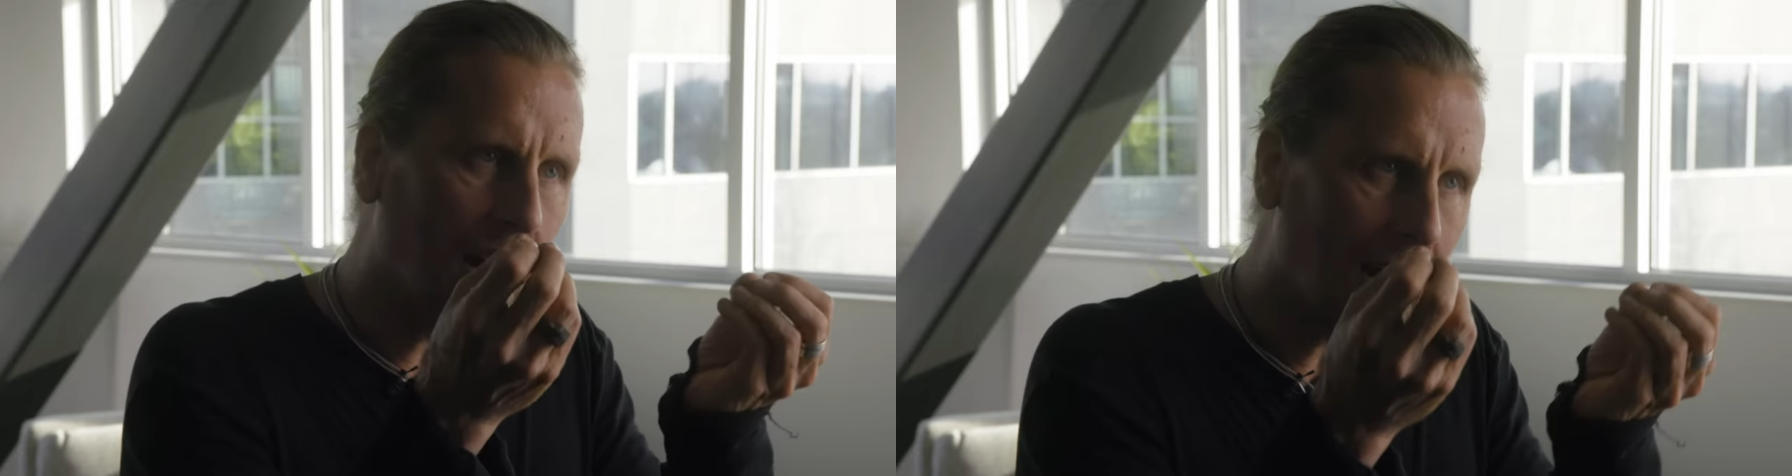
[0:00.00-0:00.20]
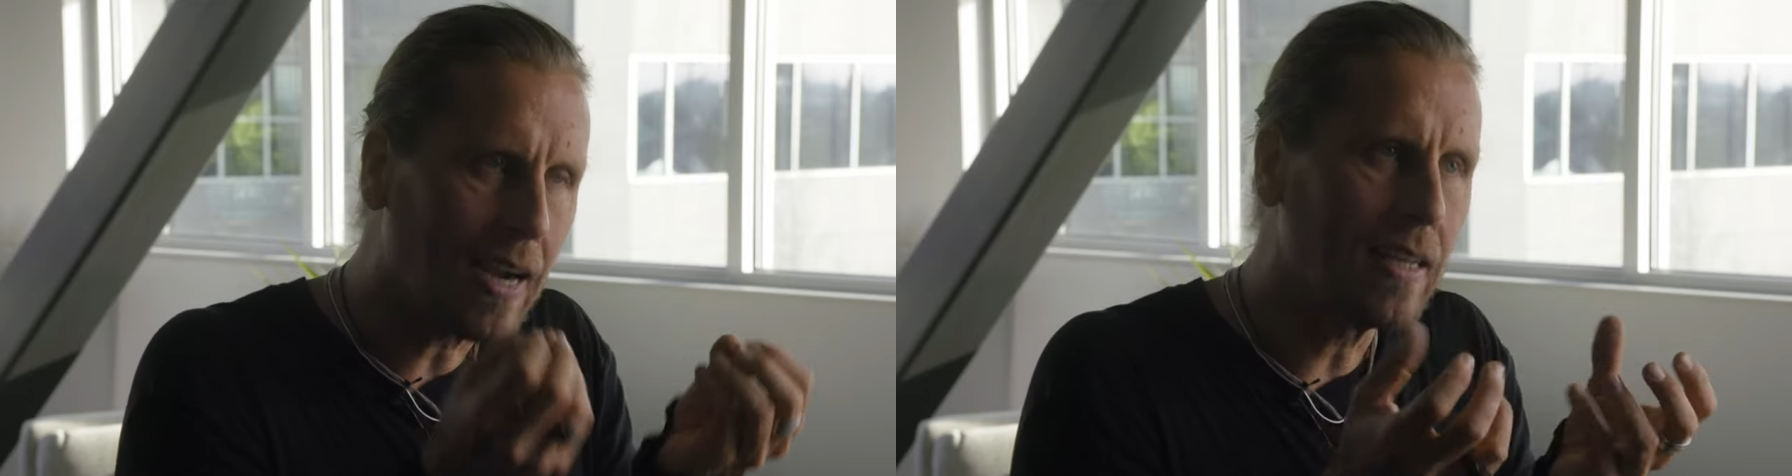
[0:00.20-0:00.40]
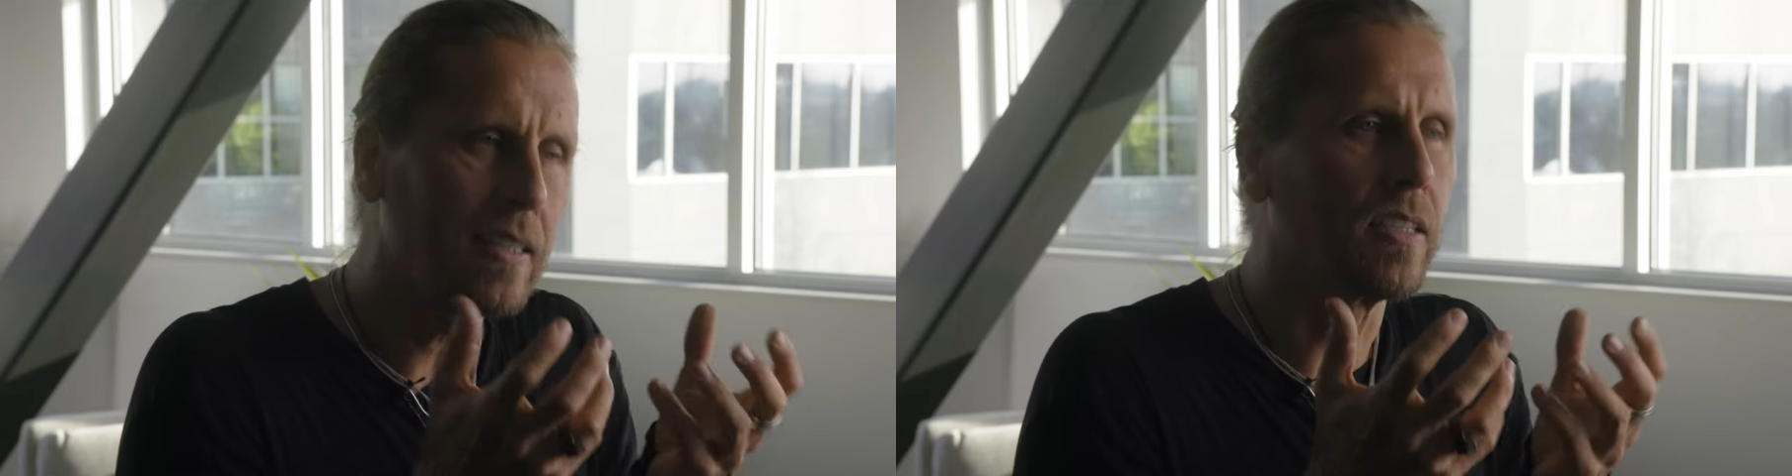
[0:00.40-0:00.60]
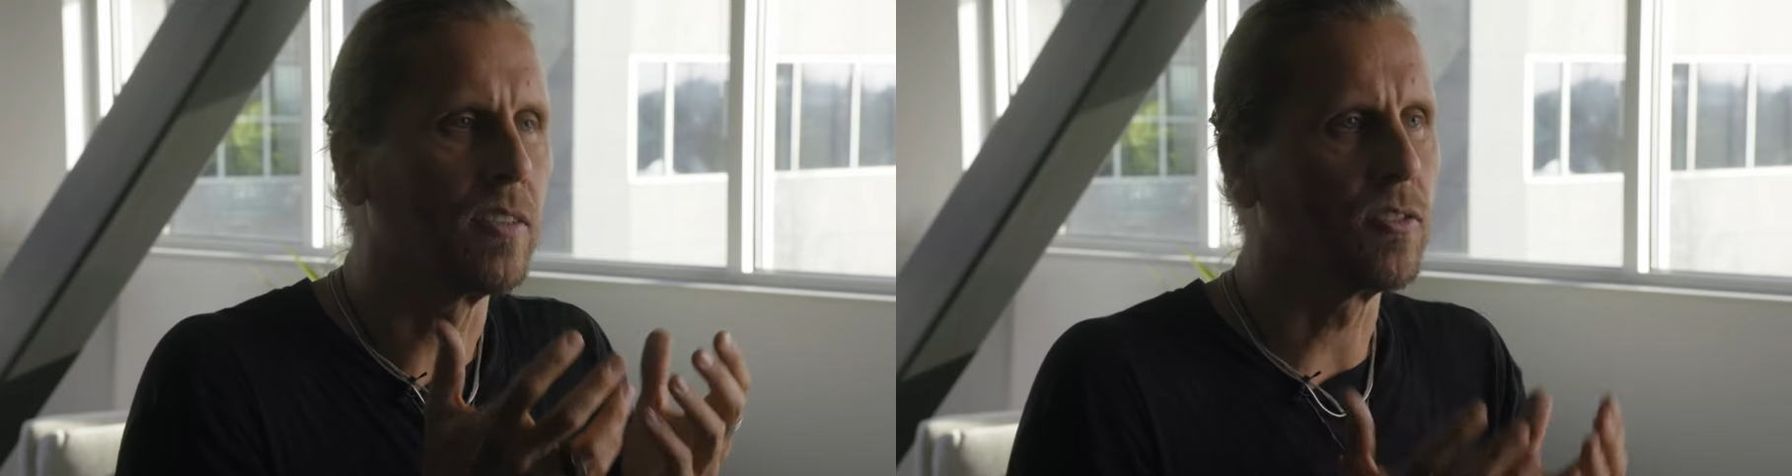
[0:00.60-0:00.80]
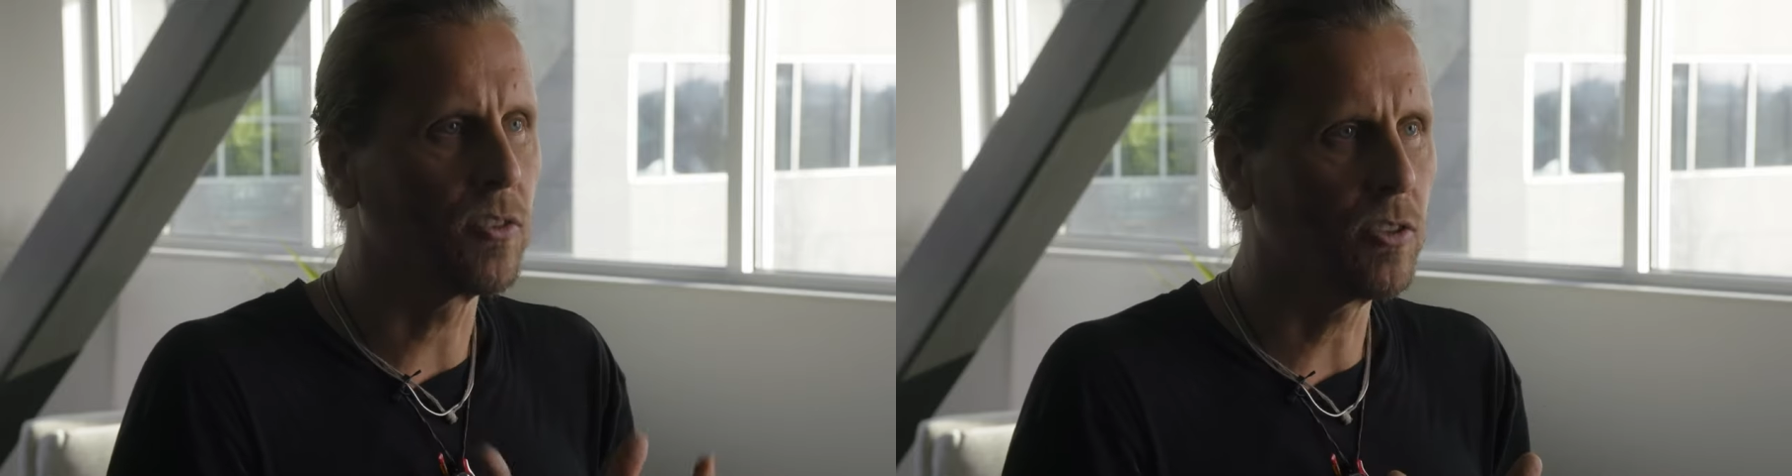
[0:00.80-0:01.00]
highly
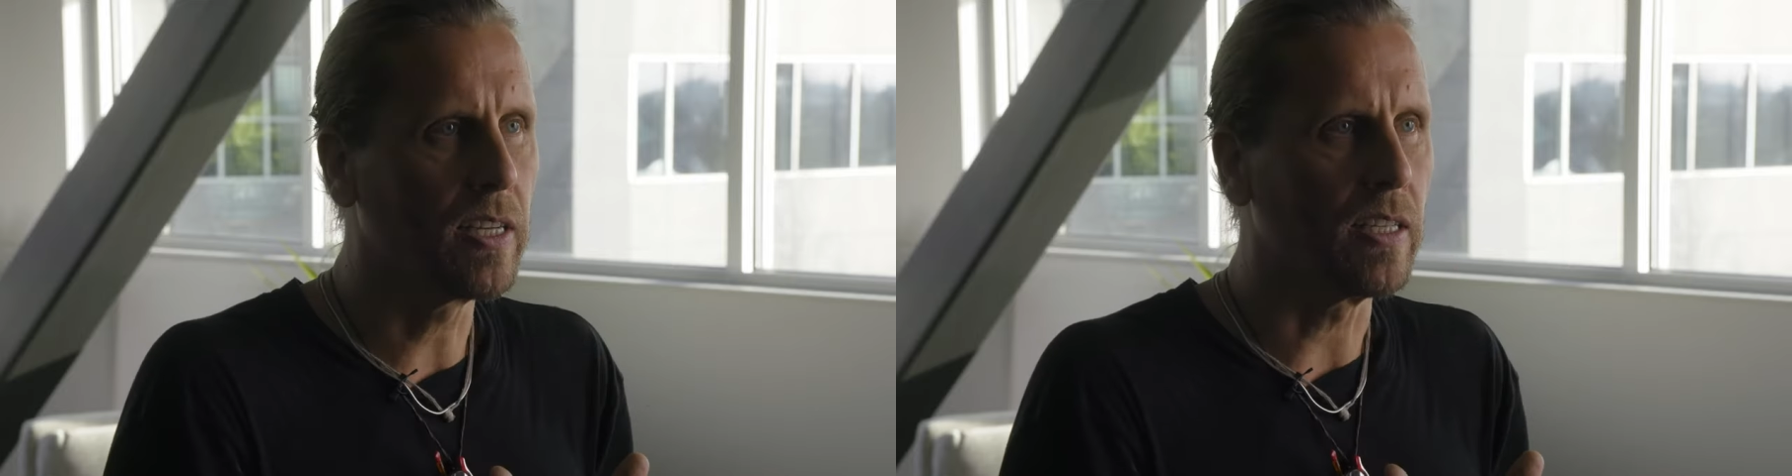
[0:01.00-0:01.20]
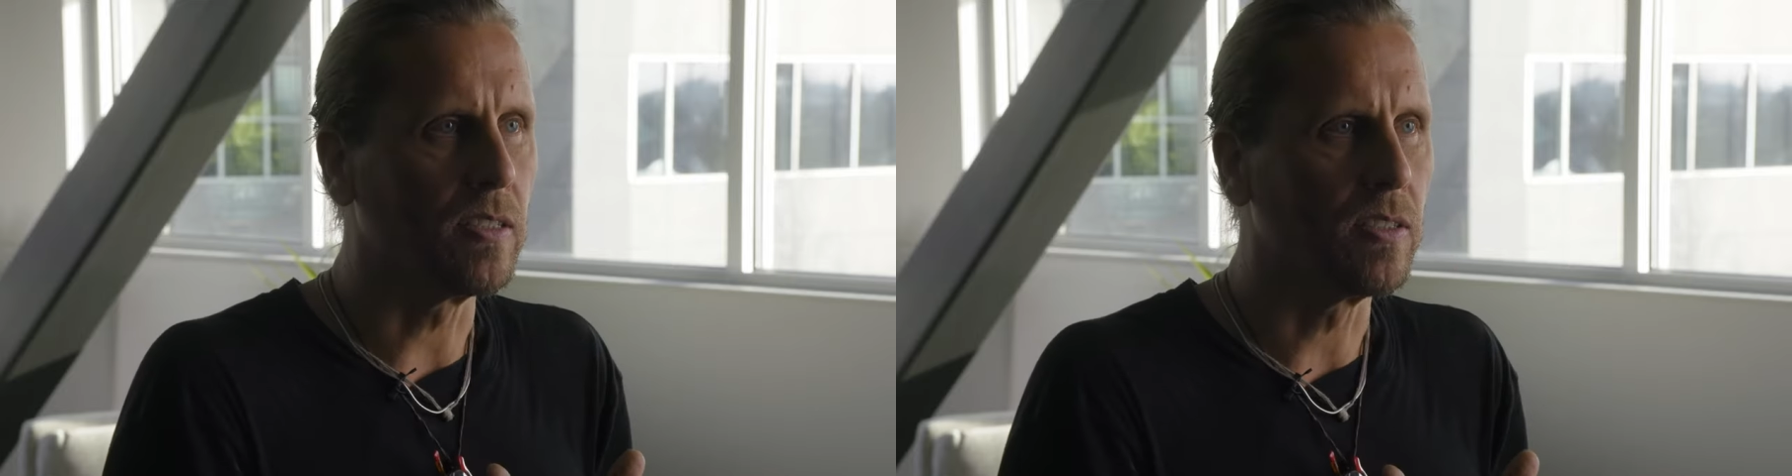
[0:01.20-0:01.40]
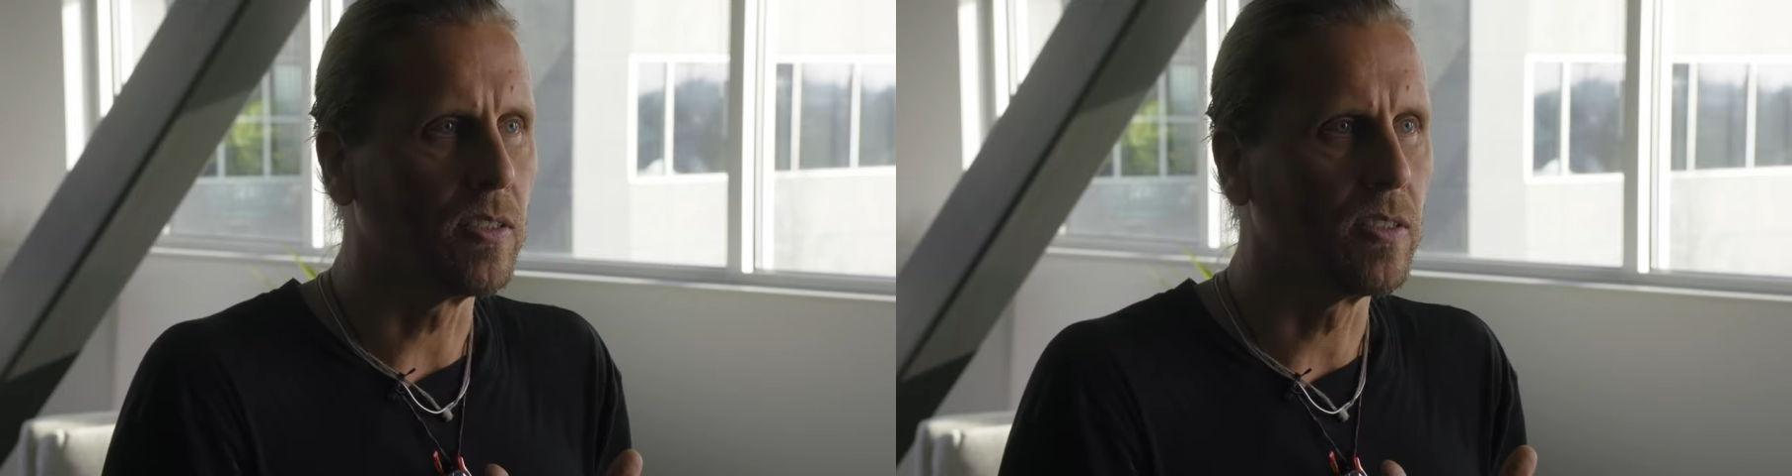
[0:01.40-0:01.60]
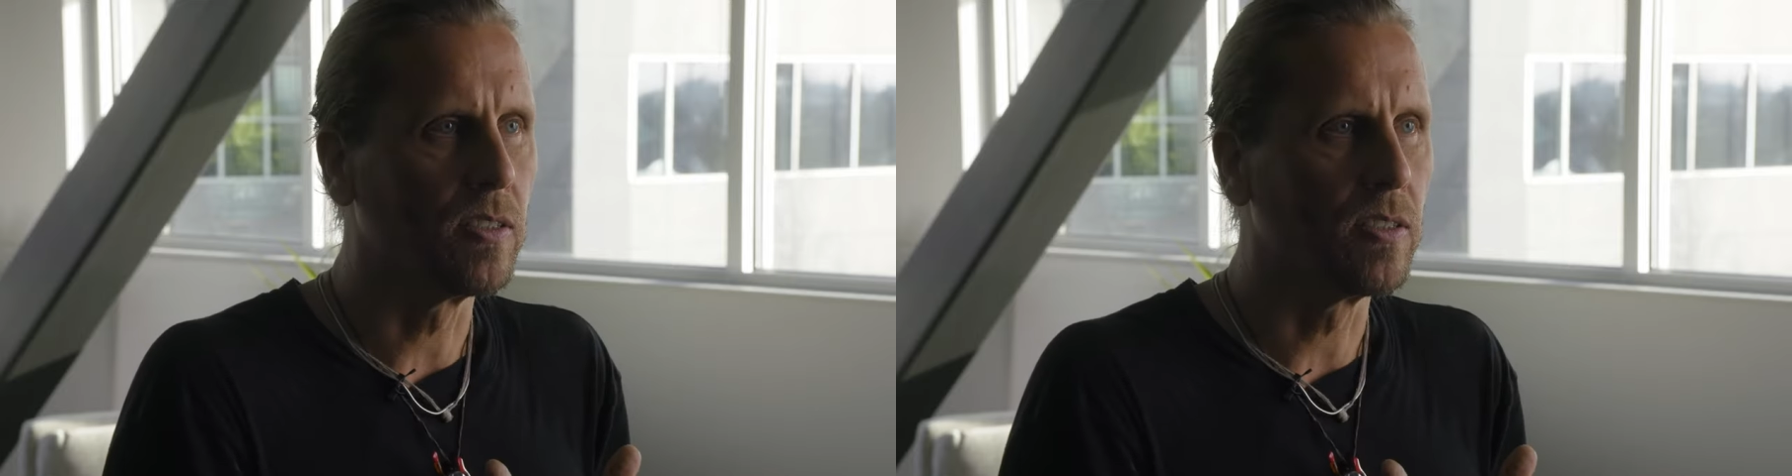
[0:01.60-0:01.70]
constrained.